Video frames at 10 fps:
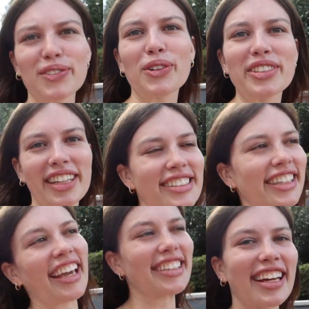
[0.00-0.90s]
of course he
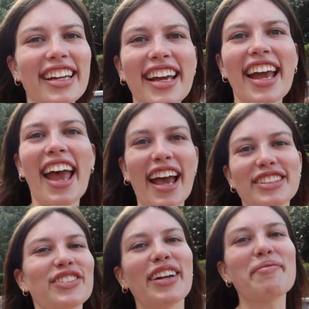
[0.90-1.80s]
scanned it
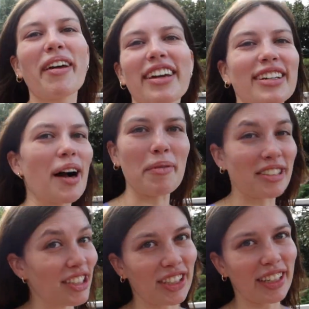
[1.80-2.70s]
and tried to make it a
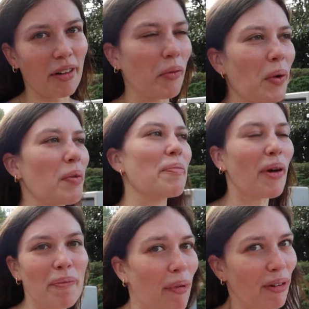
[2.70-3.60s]
competition when we
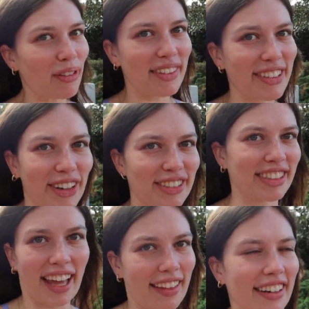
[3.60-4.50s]
built both of these cars
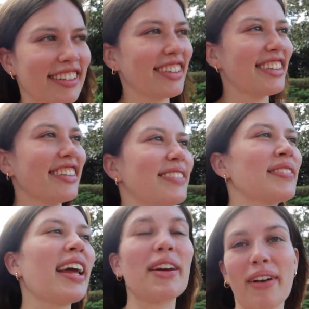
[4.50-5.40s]
together.
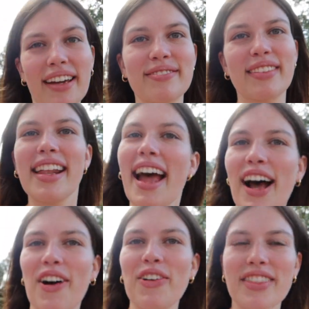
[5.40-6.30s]
Anyway,
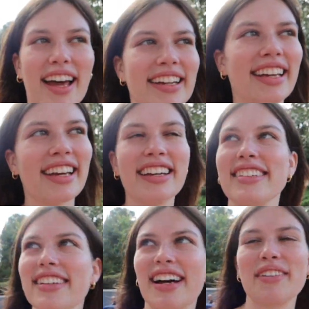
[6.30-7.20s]
now that he
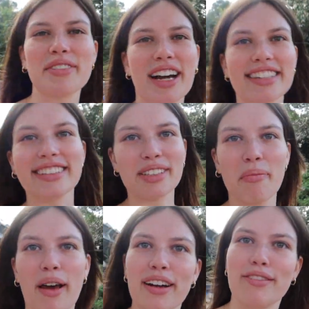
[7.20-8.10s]
has um, gotten his
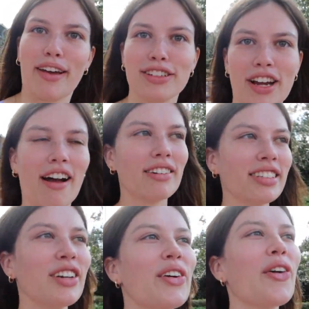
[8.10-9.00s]
competitive edge out,
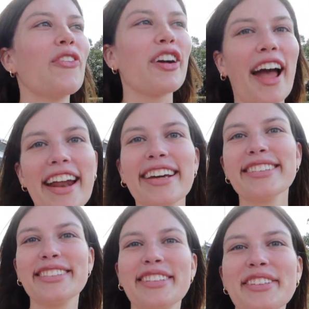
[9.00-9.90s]
we are
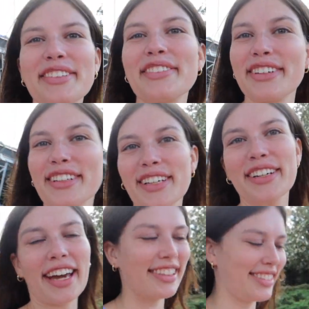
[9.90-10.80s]
heading to do the World
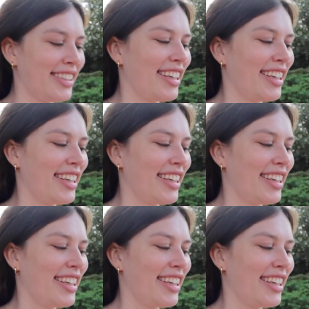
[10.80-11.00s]
Showcase.